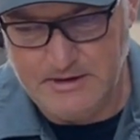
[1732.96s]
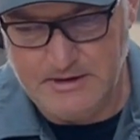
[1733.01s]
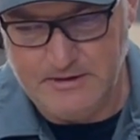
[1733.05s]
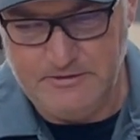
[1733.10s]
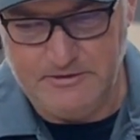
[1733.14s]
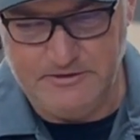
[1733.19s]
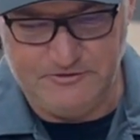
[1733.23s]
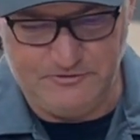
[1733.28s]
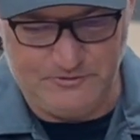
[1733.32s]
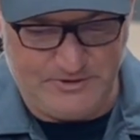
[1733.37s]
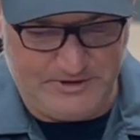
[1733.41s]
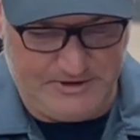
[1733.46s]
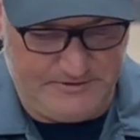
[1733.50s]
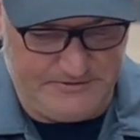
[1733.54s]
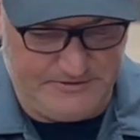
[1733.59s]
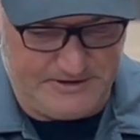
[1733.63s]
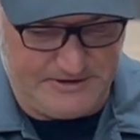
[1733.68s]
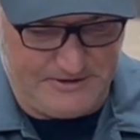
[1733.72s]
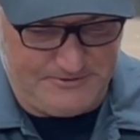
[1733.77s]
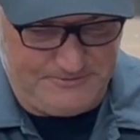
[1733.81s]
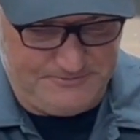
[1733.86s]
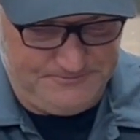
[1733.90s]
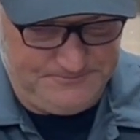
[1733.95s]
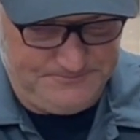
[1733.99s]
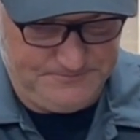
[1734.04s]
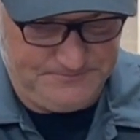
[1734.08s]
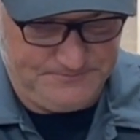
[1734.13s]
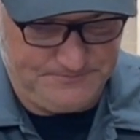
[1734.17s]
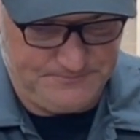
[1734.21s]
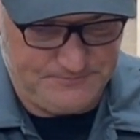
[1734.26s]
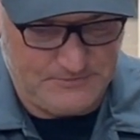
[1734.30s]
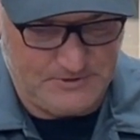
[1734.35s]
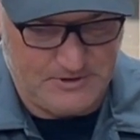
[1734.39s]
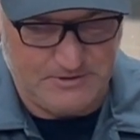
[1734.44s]
The drill, though,
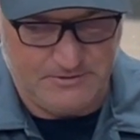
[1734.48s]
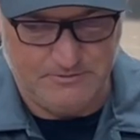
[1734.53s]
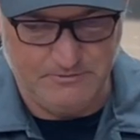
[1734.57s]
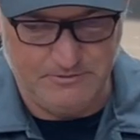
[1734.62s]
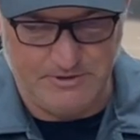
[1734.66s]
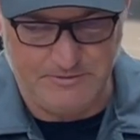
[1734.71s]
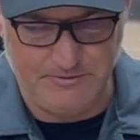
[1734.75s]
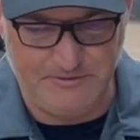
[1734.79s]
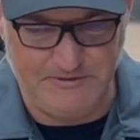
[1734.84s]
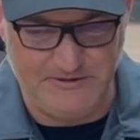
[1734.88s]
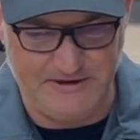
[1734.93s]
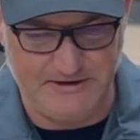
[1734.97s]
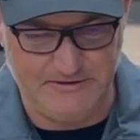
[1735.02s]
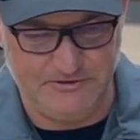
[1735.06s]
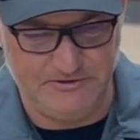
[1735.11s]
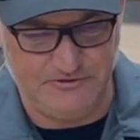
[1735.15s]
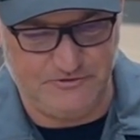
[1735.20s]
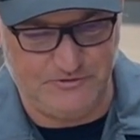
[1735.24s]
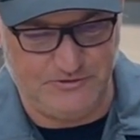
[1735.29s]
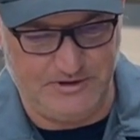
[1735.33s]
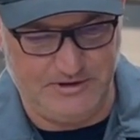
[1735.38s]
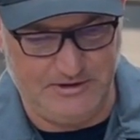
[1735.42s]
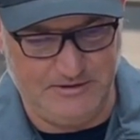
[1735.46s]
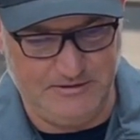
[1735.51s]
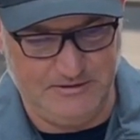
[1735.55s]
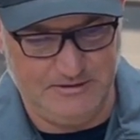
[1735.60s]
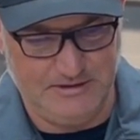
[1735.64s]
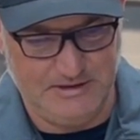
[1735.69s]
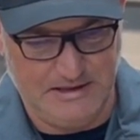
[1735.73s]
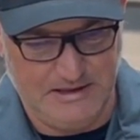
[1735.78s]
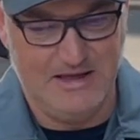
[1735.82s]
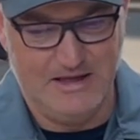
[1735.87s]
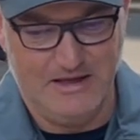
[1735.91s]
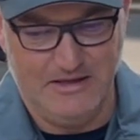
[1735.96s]
what do we think of the drill?
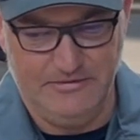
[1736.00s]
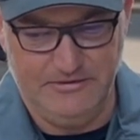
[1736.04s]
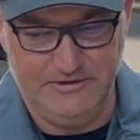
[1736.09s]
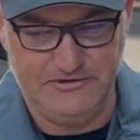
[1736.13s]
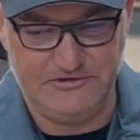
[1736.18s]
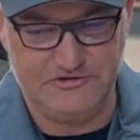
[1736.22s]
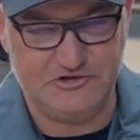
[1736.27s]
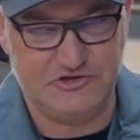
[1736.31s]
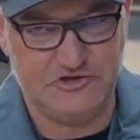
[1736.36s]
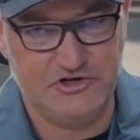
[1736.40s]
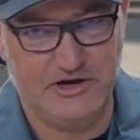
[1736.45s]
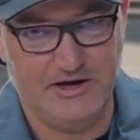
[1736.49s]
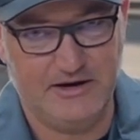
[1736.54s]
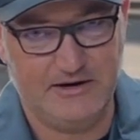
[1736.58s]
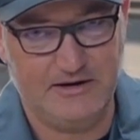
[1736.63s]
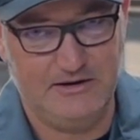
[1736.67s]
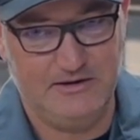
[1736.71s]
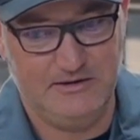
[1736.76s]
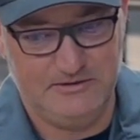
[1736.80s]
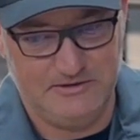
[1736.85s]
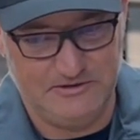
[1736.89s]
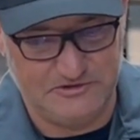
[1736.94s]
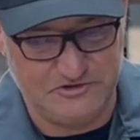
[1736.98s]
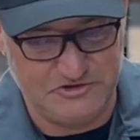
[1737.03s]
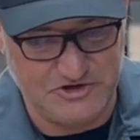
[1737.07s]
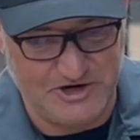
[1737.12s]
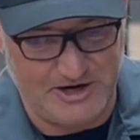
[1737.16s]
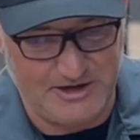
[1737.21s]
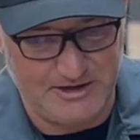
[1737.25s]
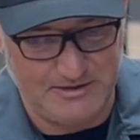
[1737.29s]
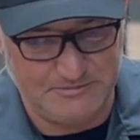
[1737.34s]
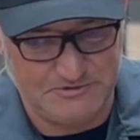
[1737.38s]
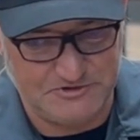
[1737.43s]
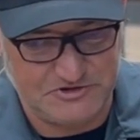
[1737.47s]
This chuck, this
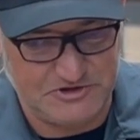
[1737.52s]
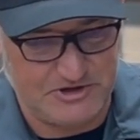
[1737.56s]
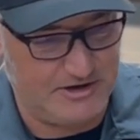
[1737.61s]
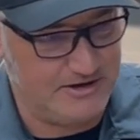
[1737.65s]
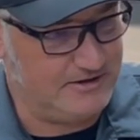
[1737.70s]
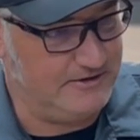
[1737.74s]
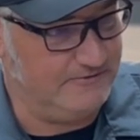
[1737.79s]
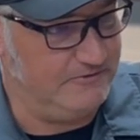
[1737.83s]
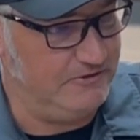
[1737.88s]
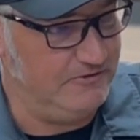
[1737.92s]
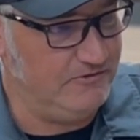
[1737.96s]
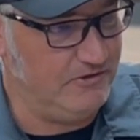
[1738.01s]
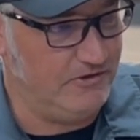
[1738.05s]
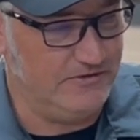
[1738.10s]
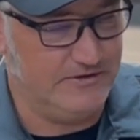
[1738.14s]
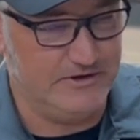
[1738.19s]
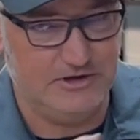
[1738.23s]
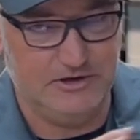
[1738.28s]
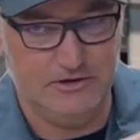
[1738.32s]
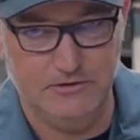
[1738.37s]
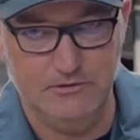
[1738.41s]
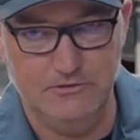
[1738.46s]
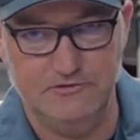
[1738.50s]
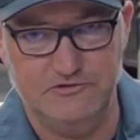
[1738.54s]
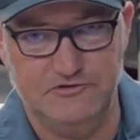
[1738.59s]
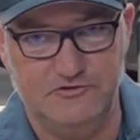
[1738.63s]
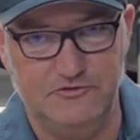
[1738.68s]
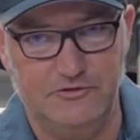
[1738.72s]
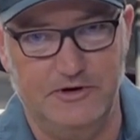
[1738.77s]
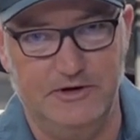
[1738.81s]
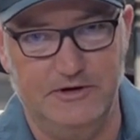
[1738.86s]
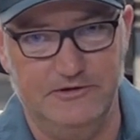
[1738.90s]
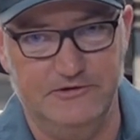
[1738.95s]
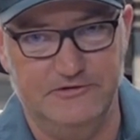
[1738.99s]
Jacobs chuck, if you've only used
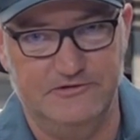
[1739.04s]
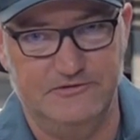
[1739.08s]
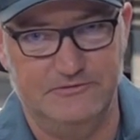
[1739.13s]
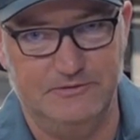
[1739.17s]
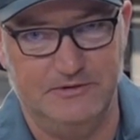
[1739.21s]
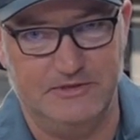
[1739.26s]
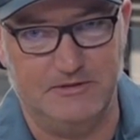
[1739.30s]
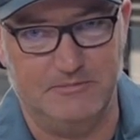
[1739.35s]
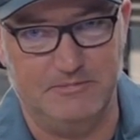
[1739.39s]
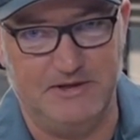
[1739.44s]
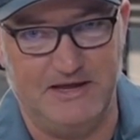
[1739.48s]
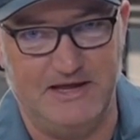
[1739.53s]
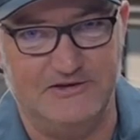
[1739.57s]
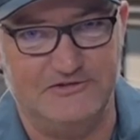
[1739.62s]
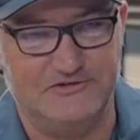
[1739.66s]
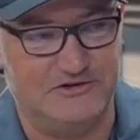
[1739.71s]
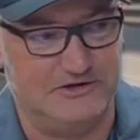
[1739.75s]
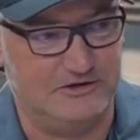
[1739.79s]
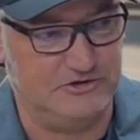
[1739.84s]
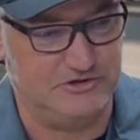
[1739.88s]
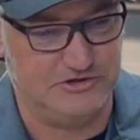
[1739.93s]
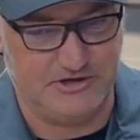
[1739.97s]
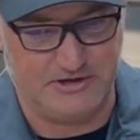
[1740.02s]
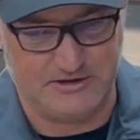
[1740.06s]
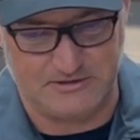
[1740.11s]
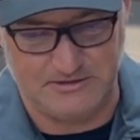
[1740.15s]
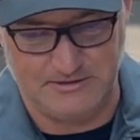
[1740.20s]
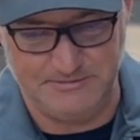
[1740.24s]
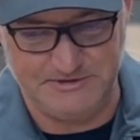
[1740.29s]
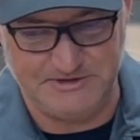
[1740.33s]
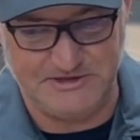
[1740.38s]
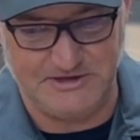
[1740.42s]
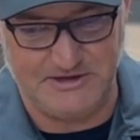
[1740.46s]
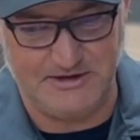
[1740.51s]
drills with the plastic chuck, let
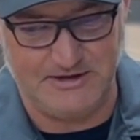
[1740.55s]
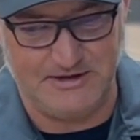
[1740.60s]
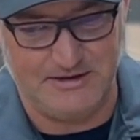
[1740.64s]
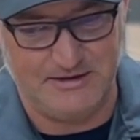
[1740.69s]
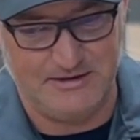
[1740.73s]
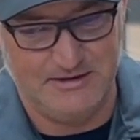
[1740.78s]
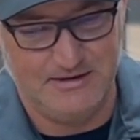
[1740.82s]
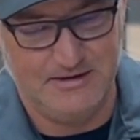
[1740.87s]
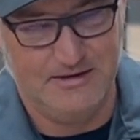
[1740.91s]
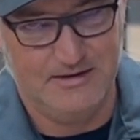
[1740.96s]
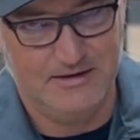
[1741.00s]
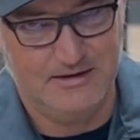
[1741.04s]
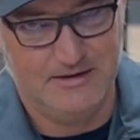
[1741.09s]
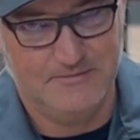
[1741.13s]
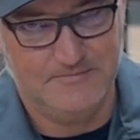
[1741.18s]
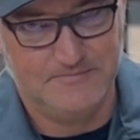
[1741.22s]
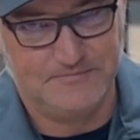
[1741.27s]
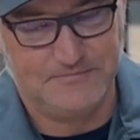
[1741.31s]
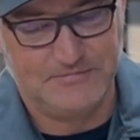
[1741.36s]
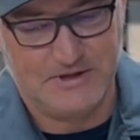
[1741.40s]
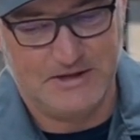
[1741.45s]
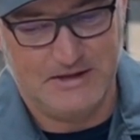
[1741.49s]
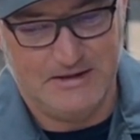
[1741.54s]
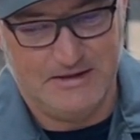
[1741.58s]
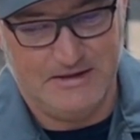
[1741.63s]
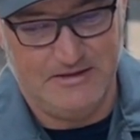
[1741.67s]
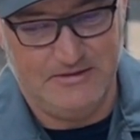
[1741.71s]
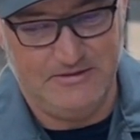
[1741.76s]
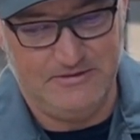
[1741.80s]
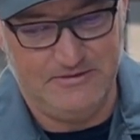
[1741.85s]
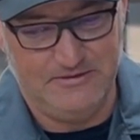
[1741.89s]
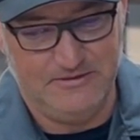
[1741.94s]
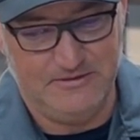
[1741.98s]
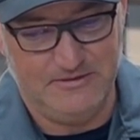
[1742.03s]
me tell you,
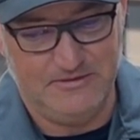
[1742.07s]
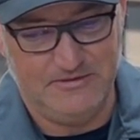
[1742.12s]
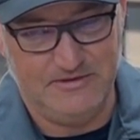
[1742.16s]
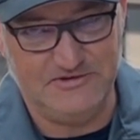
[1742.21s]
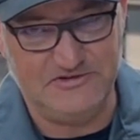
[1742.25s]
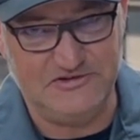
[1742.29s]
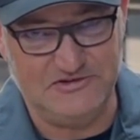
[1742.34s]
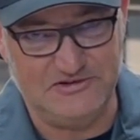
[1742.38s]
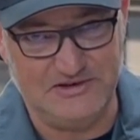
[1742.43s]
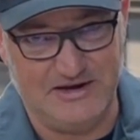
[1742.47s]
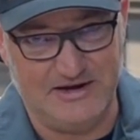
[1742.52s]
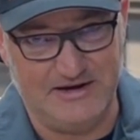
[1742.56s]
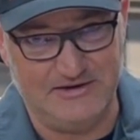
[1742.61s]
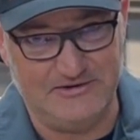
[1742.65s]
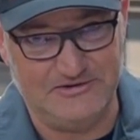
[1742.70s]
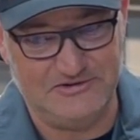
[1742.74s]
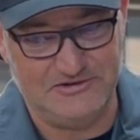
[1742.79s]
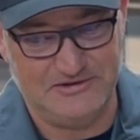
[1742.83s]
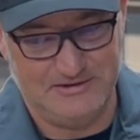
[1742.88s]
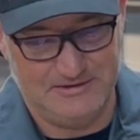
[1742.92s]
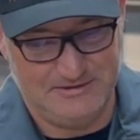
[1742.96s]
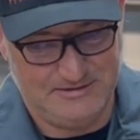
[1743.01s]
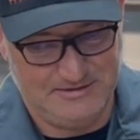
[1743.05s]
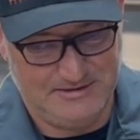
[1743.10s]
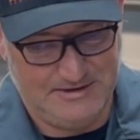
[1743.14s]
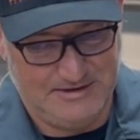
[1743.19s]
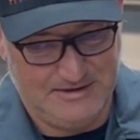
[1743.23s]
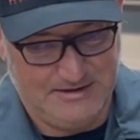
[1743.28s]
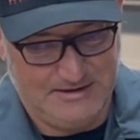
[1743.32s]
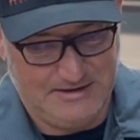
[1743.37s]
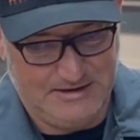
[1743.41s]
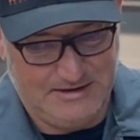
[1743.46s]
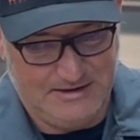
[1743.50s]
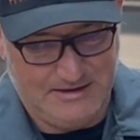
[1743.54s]
this is nice.
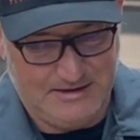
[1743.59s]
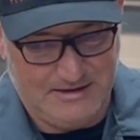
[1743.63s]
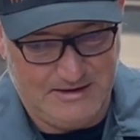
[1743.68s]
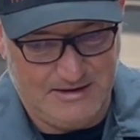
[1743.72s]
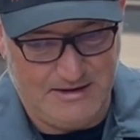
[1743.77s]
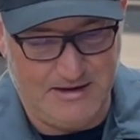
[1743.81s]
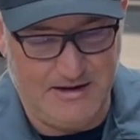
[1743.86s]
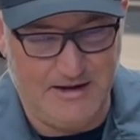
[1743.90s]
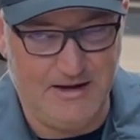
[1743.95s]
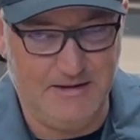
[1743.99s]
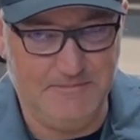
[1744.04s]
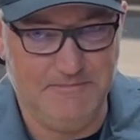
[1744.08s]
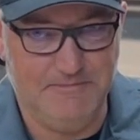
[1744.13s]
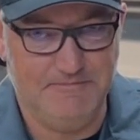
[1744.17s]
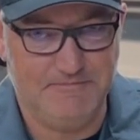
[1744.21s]
I